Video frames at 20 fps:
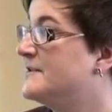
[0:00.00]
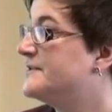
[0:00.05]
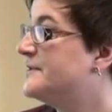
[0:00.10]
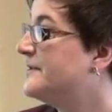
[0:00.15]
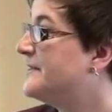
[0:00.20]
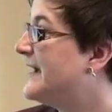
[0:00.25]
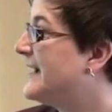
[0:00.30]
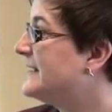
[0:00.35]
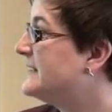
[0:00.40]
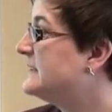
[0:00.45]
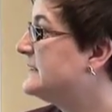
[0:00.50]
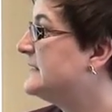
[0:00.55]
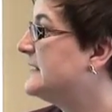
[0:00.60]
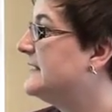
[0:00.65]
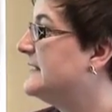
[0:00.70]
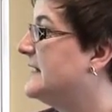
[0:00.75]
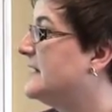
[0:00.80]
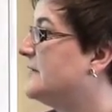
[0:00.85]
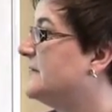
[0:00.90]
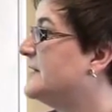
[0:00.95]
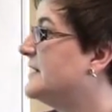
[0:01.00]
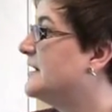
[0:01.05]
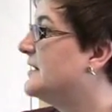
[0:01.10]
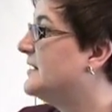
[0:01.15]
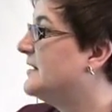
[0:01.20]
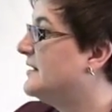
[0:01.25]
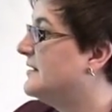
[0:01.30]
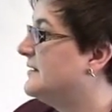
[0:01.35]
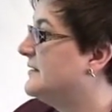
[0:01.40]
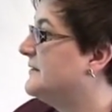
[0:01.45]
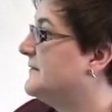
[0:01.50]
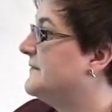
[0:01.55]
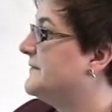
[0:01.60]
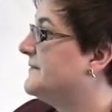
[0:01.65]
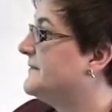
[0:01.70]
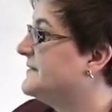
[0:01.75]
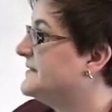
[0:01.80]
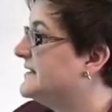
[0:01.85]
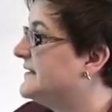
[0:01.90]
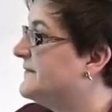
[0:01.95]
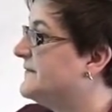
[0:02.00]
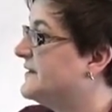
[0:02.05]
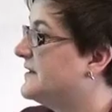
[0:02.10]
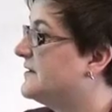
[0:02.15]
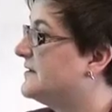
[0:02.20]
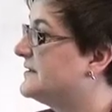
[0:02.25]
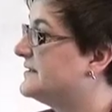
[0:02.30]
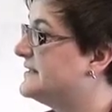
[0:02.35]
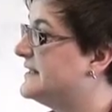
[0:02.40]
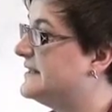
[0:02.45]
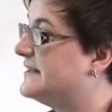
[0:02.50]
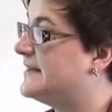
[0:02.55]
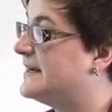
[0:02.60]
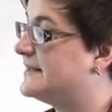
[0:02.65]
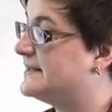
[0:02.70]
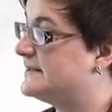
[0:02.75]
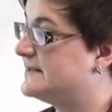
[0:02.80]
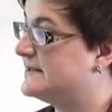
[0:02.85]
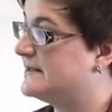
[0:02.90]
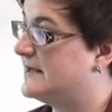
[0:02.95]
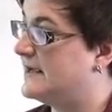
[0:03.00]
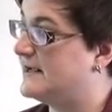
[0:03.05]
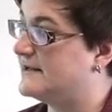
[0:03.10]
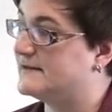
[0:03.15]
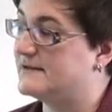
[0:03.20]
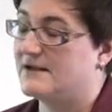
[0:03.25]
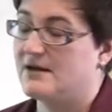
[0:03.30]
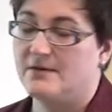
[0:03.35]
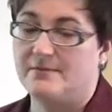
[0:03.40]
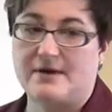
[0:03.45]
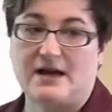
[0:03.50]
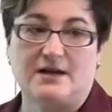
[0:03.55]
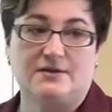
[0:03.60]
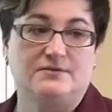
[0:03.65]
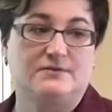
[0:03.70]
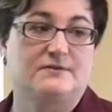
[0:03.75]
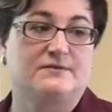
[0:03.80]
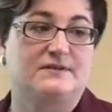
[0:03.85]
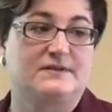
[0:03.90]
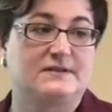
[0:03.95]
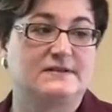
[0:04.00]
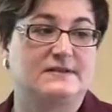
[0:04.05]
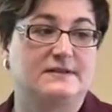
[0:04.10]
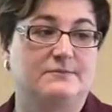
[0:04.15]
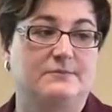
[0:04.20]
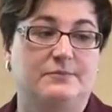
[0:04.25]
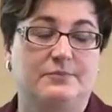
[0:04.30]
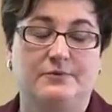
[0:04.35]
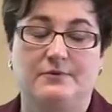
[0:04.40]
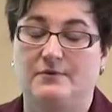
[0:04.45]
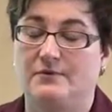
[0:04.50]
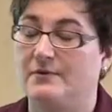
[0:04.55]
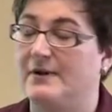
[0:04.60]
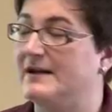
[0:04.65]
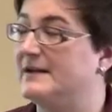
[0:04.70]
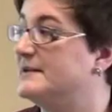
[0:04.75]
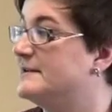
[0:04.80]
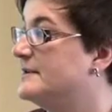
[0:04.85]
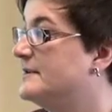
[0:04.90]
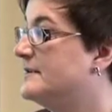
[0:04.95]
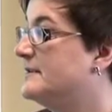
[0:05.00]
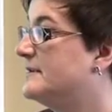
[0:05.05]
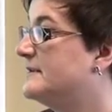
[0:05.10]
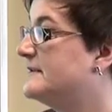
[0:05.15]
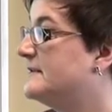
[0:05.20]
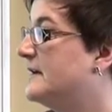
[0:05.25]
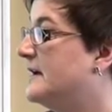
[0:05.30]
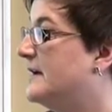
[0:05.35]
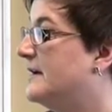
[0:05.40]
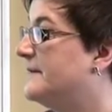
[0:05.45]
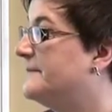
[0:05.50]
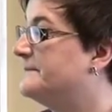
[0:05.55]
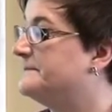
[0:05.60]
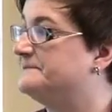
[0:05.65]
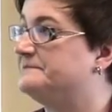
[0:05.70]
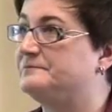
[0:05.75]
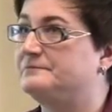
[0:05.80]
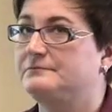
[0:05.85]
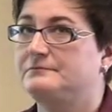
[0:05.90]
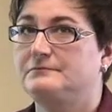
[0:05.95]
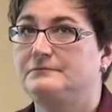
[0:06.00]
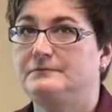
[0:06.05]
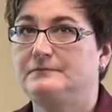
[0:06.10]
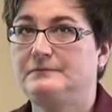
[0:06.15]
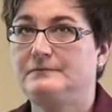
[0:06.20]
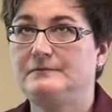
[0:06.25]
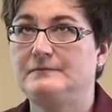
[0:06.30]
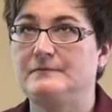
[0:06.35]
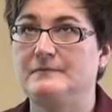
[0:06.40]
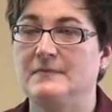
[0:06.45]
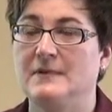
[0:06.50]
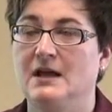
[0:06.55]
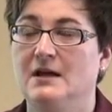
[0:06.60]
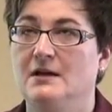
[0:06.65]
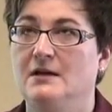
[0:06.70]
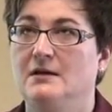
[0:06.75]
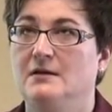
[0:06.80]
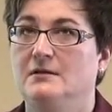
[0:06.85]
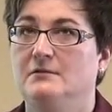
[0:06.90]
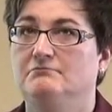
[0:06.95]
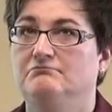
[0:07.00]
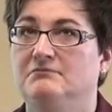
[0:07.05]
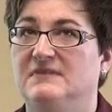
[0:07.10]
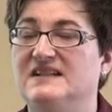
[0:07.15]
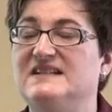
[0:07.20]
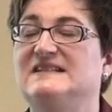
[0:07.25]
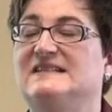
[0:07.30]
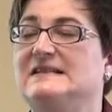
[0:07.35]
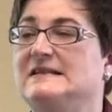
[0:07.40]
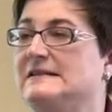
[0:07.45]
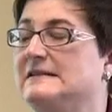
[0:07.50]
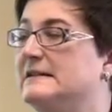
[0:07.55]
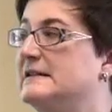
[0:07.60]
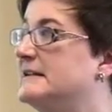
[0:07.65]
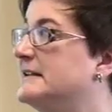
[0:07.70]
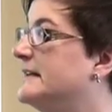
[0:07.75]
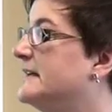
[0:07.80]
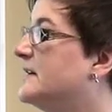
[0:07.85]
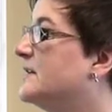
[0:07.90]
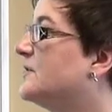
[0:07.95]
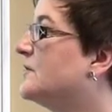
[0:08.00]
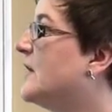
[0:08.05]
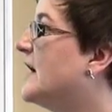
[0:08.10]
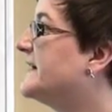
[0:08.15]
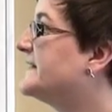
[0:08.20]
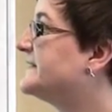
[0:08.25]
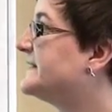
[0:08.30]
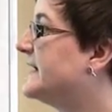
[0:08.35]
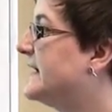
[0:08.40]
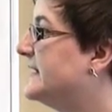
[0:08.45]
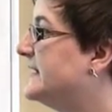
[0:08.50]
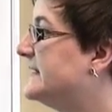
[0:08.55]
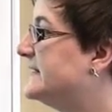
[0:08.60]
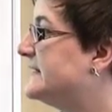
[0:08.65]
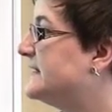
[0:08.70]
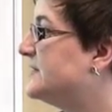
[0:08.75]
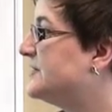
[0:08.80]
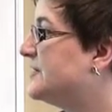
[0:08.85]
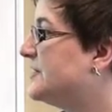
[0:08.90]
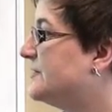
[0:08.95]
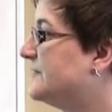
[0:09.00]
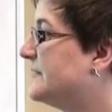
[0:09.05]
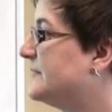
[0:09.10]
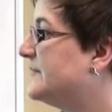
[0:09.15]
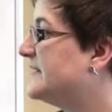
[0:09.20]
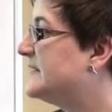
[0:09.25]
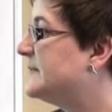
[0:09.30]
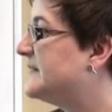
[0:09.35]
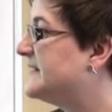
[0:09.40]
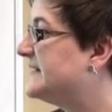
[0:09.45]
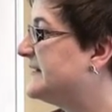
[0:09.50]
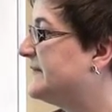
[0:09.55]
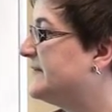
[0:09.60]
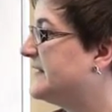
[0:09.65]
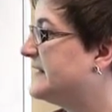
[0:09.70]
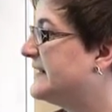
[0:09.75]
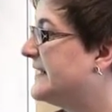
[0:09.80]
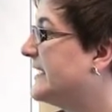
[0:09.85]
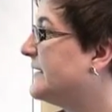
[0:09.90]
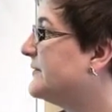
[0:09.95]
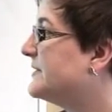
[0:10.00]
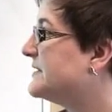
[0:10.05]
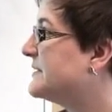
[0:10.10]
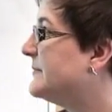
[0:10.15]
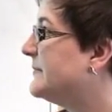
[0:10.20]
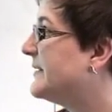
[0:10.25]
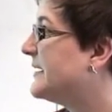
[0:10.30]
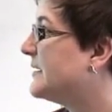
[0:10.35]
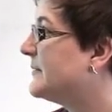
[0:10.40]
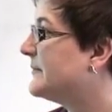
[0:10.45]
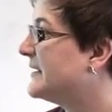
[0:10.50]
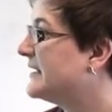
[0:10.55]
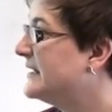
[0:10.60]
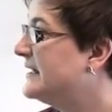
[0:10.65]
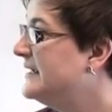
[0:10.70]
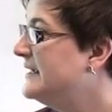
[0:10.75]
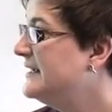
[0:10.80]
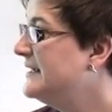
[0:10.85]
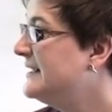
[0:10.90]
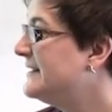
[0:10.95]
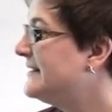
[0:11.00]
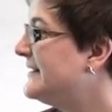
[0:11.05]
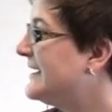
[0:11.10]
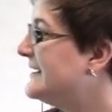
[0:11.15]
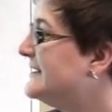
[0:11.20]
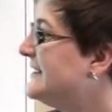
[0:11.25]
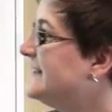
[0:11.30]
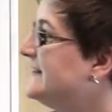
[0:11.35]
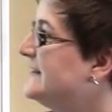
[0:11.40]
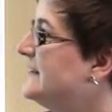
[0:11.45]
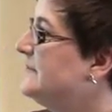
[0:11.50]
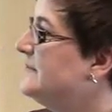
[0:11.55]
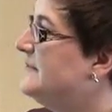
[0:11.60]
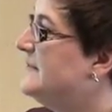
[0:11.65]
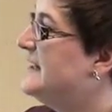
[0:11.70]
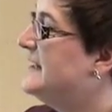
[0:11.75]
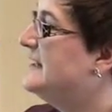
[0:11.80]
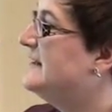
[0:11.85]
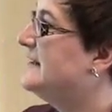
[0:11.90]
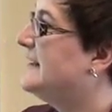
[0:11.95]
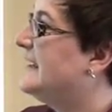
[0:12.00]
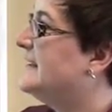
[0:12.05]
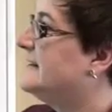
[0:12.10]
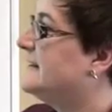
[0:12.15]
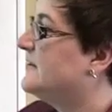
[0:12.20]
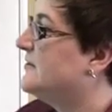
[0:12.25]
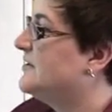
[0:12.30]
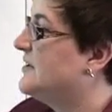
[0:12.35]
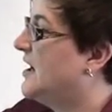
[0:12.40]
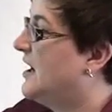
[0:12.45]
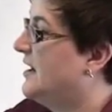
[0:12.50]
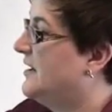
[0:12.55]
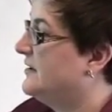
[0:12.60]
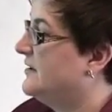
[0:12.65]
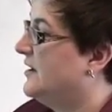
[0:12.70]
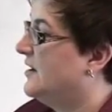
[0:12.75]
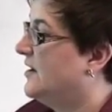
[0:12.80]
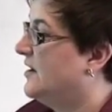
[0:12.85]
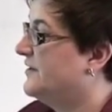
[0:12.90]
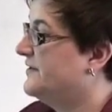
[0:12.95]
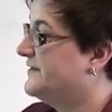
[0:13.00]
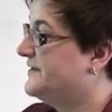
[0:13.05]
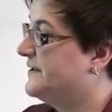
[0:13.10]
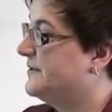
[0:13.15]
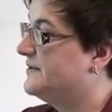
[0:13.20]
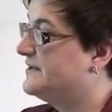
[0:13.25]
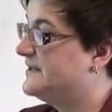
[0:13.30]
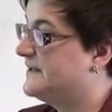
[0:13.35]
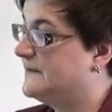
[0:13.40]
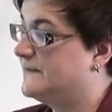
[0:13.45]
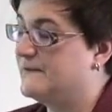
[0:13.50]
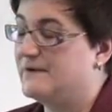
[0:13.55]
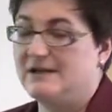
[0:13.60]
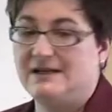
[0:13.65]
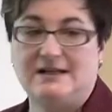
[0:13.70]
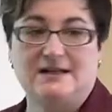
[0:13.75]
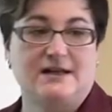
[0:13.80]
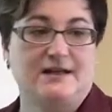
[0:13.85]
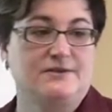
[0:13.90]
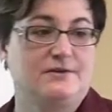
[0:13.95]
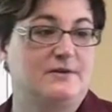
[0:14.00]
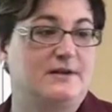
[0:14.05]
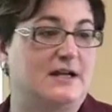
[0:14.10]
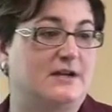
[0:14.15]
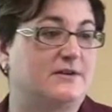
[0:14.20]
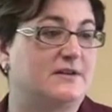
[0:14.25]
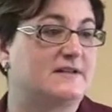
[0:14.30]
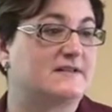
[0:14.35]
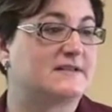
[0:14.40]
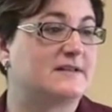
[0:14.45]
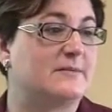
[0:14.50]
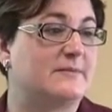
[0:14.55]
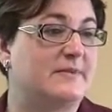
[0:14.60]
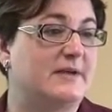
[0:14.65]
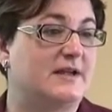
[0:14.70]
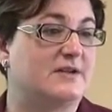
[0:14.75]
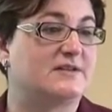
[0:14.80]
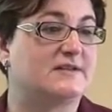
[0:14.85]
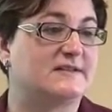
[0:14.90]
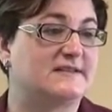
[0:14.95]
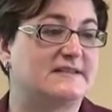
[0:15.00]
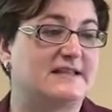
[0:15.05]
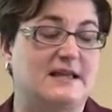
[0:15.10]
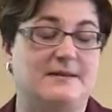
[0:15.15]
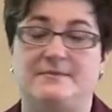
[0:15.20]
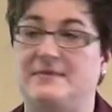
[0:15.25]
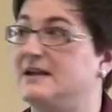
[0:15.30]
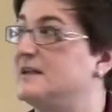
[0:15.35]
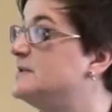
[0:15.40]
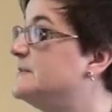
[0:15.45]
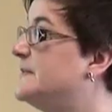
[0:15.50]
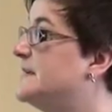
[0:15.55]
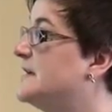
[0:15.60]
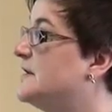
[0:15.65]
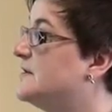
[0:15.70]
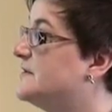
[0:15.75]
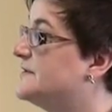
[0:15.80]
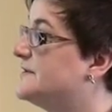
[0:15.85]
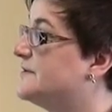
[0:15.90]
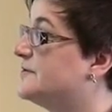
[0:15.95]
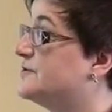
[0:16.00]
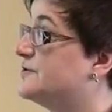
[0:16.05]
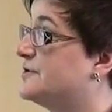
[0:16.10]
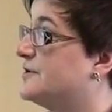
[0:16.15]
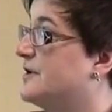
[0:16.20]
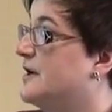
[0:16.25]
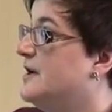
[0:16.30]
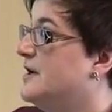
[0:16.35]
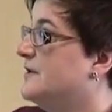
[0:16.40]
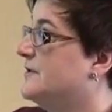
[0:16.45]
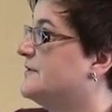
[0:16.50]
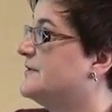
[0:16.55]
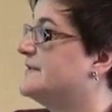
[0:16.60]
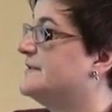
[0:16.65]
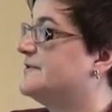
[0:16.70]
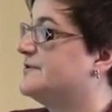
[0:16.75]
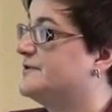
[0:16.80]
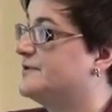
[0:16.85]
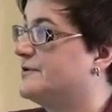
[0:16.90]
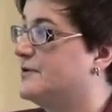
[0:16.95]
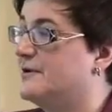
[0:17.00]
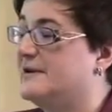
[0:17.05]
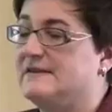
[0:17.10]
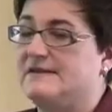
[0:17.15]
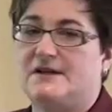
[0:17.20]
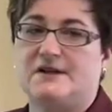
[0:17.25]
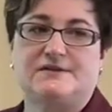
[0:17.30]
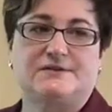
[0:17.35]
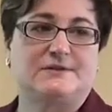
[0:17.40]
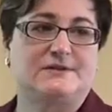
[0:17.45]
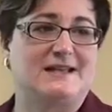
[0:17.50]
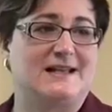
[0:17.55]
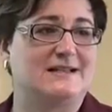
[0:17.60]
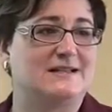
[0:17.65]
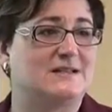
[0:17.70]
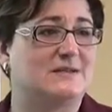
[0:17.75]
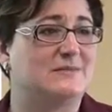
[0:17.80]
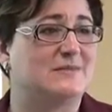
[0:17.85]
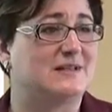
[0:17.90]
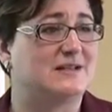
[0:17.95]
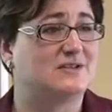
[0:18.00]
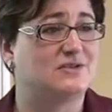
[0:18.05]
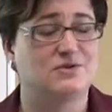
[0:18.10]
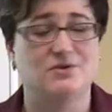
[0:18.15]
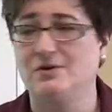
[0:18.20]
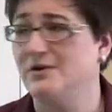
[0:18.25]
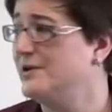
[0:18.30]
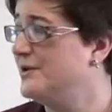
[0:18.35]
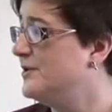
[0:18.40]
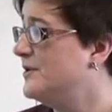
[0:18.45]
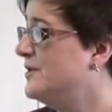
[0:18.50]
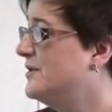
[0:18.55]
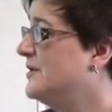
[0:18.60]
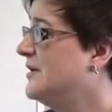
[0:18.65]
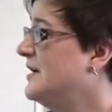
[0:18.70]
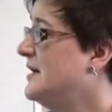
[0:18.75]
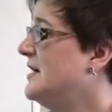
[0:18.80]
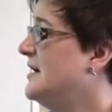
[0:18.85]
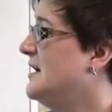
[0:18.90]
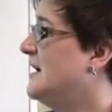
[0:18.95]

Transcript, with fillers: So that's an area of difficulty that has come out quite um, consistently across studies in children with specific language impairment. That doesn't mean that they're not also different in other areas compared to same-age peers. Their, their stories also tend to be shorter.